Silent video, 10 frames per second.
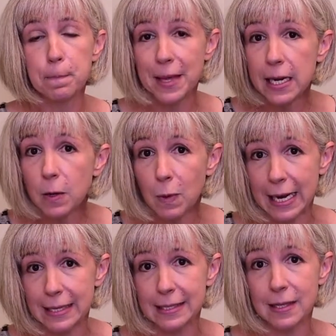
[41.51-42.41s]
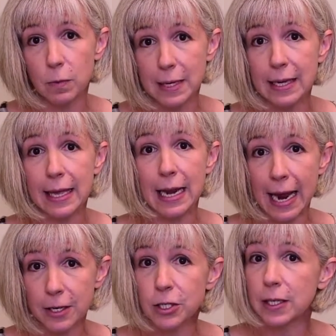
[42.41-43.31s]
many ways that we can
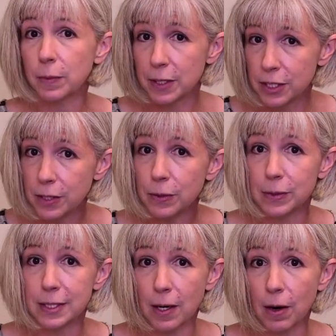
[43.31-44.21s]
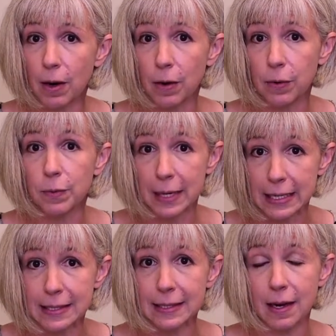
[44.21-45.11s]
actually reduce our own
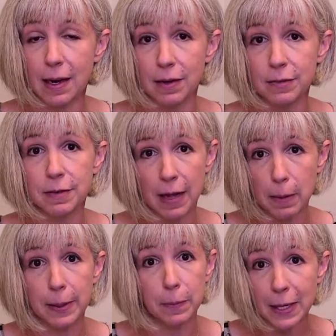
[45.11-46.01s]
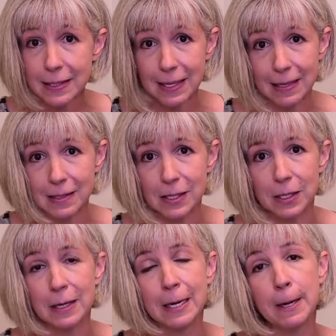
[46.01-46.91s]
risk of developing breast cancer.